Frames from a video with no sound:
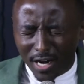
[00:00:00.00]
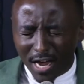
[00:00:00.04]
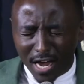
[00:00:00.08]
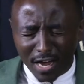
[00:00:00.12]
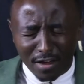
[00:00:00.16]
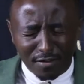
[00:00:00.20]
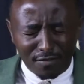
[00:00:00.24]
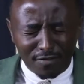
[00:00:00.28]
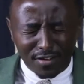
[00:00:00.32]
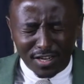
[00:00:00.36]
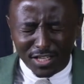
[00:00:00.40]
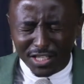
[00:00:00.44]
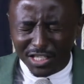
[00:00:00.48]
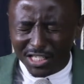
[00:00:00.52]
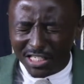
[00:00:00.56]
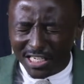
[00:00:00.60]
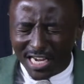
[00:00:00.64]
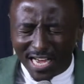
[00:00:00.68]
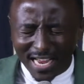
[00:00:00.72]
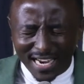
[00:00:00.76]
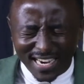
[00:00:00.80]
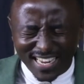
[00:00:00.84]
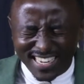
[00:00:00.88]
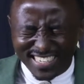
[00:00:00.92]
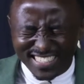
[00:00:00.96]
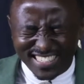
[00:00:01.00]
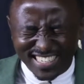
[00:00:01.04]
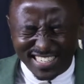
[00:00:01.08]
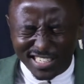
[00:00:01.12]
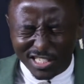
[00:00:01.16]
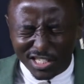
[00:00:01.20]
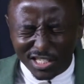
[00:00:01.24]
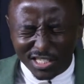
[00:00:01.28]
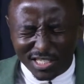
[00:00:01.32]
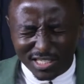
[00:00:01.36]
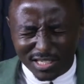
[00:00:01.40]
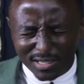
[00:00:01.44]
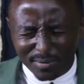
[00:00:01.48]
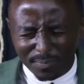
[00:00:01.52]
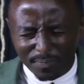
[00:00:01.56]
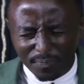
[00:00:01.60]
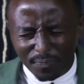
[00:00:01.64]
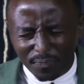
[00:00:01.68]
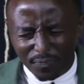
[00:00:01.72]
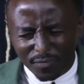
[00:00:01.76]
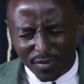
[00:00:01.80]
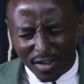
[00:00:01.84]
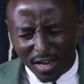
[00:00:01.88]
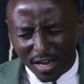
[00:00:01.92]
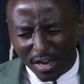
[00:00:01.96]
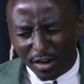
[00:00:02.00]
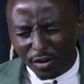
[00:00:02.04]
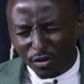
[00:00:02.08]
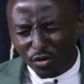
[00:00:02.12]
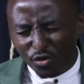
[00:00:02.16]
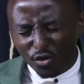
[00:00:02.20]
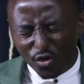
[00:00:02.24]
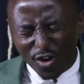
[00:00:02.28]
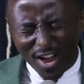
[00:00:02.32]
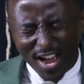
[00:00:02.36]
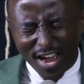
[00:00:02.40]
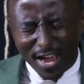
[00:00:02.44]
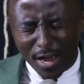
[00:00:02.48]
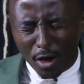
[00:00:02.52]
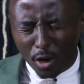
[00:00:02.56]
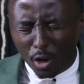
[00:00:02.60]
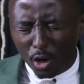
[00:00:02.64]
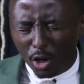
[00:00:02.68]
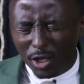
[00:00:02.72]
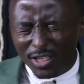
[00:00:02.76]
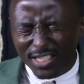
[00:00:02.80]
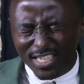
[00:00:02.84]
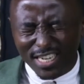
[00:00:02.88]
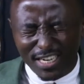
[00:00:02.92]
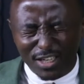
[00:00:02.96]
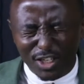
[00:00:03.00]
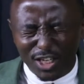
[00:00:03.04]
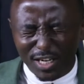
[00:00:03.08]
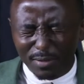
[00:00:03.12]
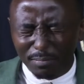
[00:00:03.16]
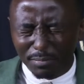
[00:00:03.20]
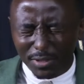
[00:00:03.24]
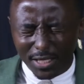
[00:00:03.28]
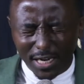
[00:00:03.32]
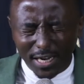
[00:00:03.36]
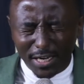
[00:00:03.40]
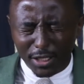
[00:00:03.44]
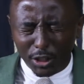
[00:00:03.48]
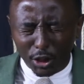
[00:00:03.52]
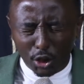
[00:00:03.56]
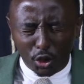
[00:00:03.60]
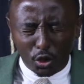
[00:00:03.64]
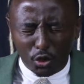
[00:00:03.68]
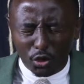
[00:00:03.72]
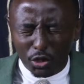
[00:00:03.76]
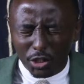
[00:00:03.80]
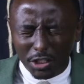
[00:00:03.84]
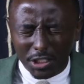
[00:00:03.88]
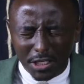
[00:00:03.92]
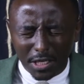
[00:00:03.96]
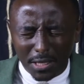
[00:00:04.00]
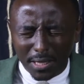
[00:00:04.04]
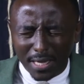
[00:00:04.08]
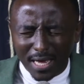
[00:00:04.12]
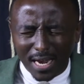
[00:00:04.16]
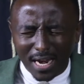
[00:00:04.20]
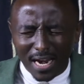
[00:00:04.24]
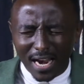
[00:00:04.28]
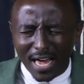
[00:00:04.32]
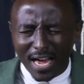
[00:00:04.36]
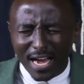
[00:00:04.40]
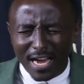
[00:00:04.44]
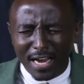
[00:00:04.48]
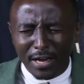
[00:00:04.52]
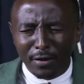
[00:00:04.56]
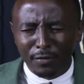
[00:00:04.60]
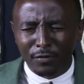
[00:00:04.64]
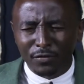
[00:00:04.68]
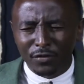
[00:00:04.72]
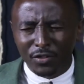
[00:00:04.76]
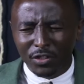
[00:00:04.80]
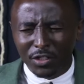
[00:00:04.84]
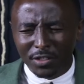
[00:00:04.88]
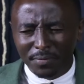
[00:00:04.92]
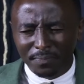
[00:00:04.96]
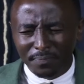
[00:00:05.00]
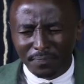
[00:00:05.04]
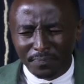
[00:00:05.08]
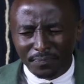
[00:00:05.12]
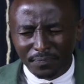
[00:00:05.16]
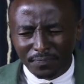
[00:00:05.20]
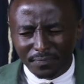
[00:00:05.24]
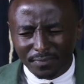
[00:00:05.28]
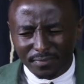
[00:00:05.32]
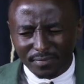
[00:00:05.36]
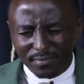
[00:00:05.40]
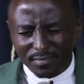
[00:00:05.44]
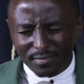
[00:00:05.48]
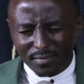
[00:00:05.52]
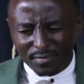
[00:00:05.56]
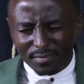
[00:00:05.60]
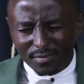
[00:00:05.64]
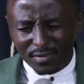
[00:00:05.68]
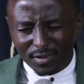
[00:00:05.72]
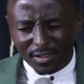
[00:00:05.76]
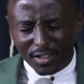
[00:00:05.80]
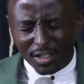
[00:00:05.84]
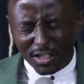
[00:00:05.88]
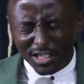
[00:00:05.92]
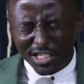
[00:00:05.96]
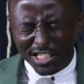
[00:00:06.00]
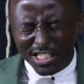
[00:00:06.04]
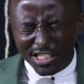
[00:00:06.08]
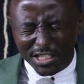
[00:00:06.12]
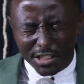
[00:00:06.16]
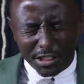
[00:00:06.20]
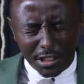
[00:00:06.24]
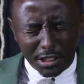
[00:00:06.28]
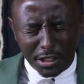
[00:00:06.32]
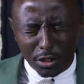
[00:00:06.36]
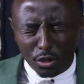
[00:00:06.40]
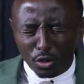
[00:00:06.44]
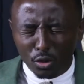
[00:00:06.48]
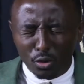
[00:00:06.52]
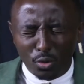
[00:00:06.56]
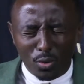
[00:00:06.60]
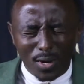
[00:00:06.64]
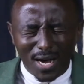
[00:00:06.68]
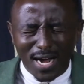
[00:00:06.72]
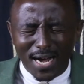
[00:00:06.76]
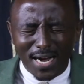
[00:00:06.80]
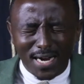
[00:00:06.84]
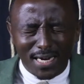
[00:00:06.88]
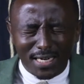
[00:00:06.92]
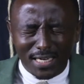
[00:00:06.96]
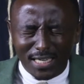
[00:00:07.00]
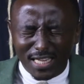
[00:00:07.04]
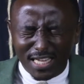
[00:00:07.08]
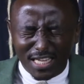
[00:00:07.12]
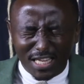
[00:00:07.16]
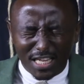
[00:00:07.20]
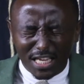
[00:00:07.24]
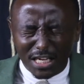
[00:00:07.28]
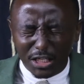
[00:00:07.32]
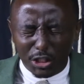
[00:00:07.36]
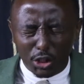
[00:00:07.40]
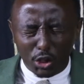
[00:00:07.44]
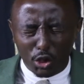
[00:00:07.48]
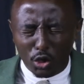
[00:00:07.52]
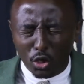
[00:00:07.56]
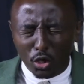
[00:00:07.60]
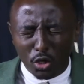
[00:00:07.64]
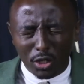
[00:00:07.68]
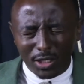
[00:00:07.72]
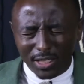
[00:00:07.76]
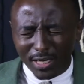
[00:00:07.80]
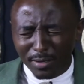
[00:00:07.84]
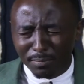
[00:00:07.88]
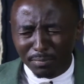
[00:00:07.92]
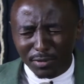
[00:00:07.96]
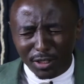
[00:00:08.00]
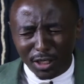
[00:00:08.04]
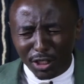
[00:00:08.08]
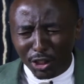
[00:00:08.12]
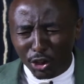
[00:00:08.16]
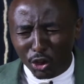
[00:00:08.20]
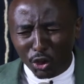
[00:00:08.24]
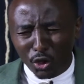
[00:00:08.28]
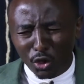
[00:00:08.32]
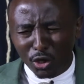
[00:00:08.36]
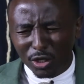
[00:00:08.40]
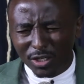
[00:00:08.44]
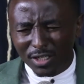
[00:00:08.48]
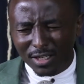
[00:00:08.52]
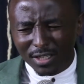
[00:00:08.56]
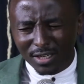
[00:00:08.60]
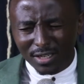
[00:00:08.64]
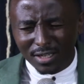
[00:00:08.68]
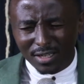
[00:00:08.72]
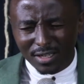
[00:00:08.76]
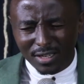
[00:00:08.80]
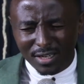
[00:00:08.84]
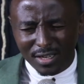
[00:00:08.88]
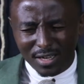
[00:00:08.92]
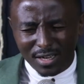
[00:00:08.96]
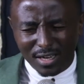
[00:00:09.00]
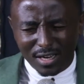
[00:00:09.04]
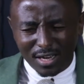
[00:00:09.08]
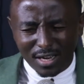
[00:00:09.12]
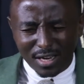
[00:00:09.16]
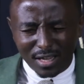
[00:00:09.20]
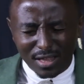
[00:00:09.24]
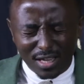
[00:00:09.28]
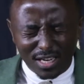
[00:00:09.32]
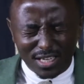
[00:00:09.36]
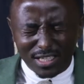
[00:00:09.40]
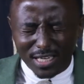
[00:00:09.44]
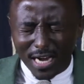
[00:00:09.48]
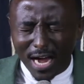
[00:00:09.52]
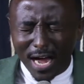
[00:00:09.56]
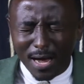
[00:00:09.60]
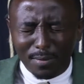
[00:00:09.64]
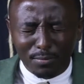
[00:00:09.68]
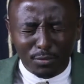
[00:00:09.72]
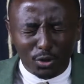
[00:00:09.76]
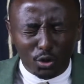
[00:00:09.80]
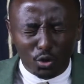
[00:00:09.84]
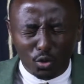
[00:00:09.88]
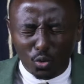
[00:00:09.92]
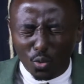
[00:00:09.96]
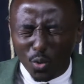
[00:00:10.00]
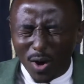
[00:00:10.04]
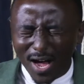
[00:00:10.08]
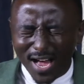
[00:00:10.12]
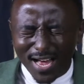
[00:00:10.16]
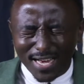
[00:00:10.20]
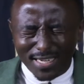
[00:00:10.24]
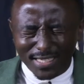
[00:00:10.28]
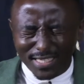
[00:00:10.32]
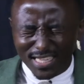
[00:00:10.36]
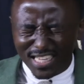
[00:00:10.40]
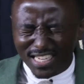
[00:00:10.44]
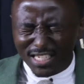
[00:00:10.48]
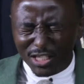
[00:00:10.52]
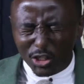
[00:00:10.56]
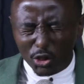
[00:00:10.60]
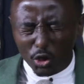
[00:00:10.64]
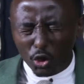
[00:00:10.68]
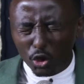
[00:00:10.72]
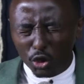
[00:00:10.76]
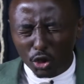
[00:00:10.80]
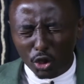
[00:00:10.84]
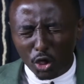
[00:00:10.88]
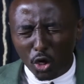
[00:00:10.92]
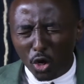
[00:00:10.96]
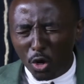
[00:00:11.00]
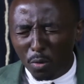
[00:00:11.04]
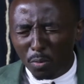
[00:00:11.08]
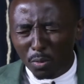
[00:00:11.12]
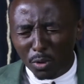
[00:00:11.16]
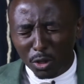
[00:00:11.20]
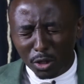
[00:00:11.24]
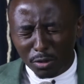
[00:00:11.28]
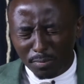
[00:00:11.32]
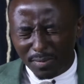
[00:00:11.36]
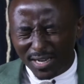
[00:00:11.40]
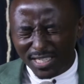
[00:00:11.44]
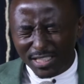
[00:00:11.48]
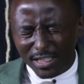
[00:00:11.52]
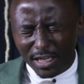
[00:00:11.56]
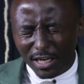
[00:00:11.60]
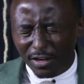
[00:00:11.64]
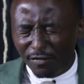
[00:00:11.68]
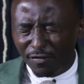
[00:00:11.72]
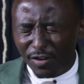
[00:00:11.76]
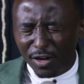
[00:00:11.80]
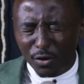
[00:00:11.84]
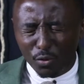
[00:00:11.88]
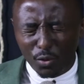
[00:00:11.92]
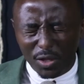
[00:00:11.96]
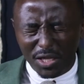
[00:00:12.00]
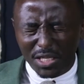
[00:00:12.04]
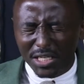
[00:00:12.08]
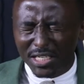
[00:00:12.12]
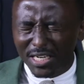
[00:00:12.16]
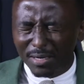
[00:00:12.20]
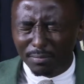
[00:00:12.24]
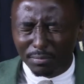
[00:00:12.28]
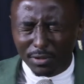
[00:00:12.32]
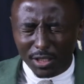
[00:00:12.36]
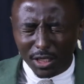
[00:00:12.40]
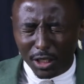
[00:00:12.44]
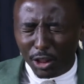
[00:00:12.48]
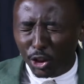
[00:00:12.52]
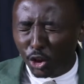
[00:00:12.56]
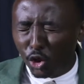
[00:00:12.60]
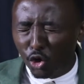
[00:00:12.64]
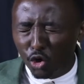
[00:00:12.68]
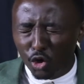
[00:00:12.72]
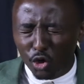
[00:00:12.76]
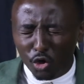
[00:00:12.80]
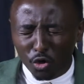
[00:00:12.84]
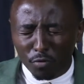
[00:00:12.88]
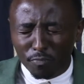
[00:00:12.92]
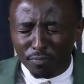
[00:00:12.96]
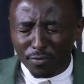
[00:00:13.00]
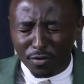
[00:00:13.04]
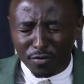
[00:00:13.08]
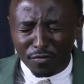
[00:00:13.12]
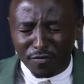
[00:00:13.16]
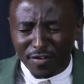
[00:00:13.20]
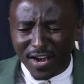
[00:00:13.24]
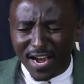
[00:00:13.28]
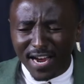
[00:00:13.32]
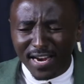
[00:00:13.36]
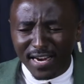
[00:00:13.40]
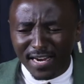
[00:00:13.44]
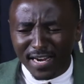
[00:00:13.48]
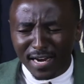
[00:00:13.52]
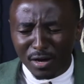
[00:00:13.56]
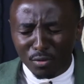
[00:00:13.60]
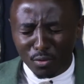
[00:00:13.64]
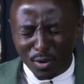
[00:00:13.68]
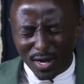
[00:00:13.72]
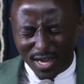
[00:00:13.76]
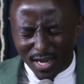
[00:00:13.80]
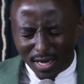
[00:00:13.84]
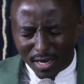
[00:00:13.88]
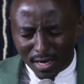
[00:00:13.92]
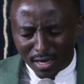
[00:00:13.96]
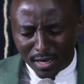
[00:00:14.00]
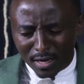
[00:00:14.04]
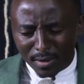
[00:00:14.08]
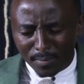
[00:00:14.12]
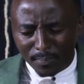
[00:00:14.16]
diverse challenges and trials and temptations in their lives. It is in your word that there is no temptation that comes to us that's not common, but even with temptation you provide a way.